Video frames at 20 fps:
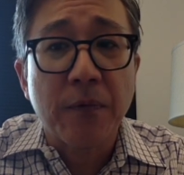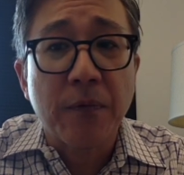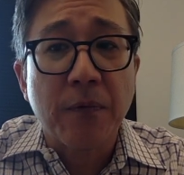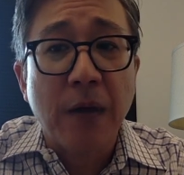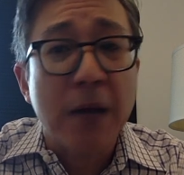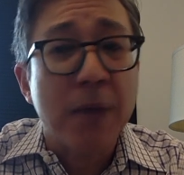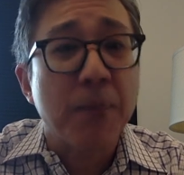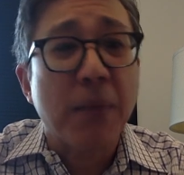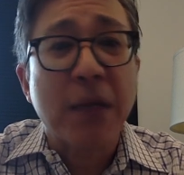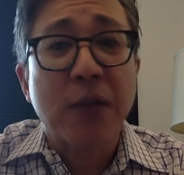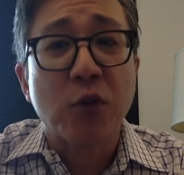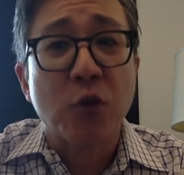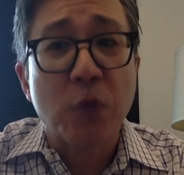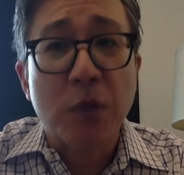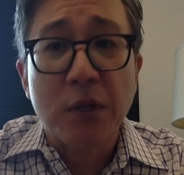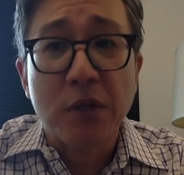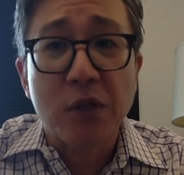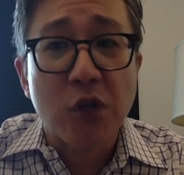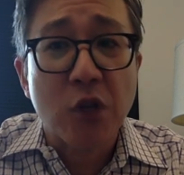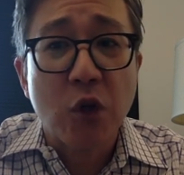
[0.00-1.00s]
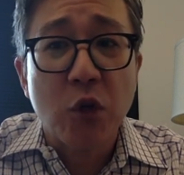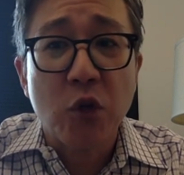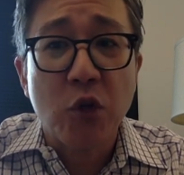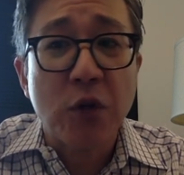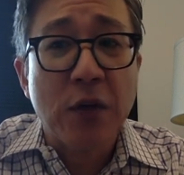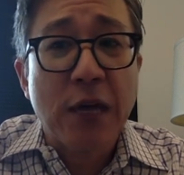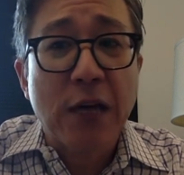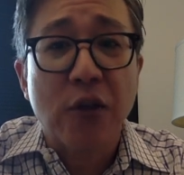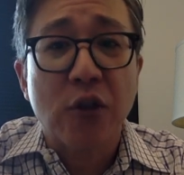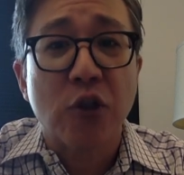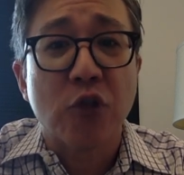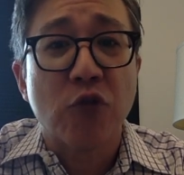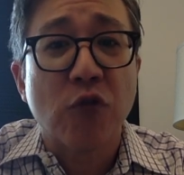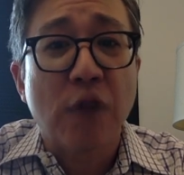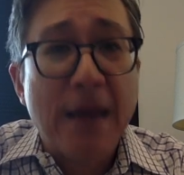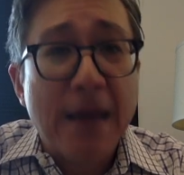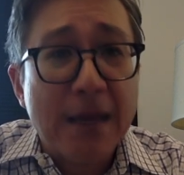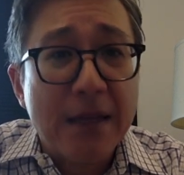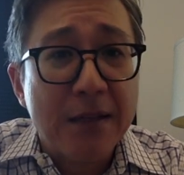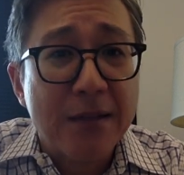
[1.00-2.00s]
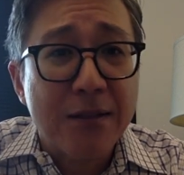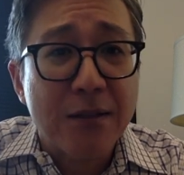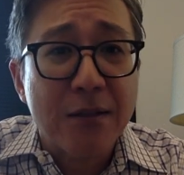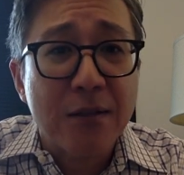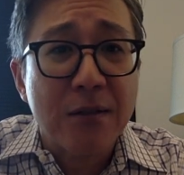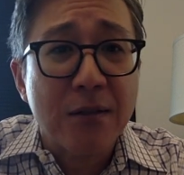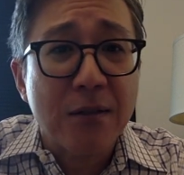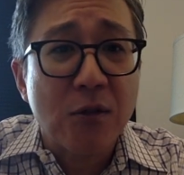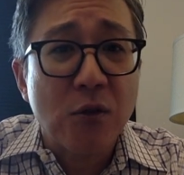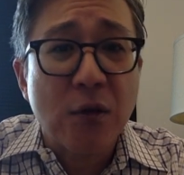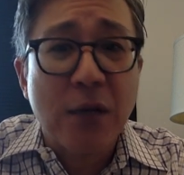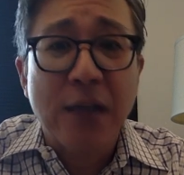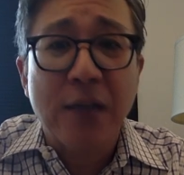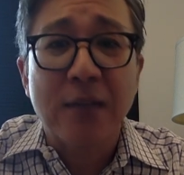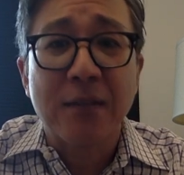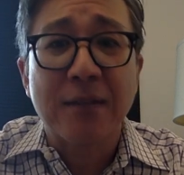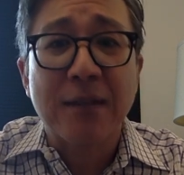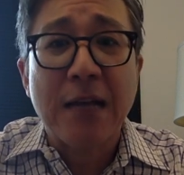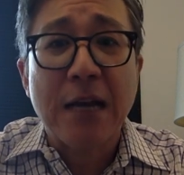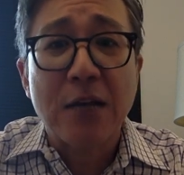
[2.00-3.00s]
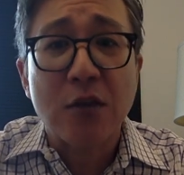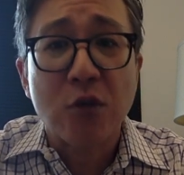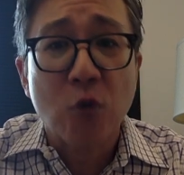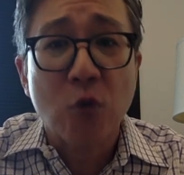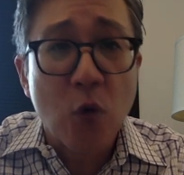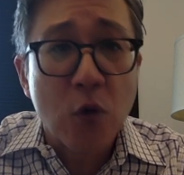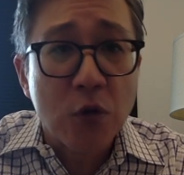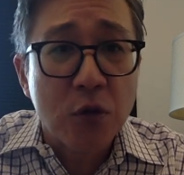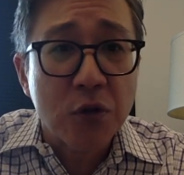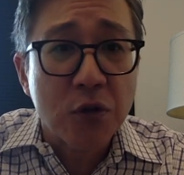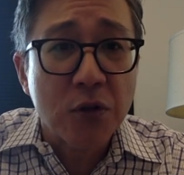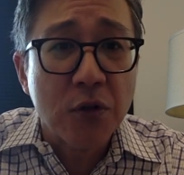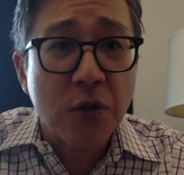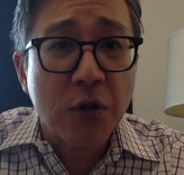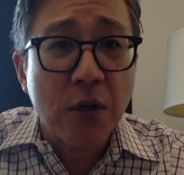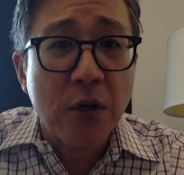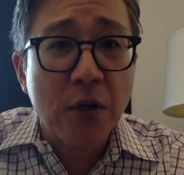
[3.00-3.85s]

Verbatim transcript: Right? By doing so, you get good grades, you get good test scores,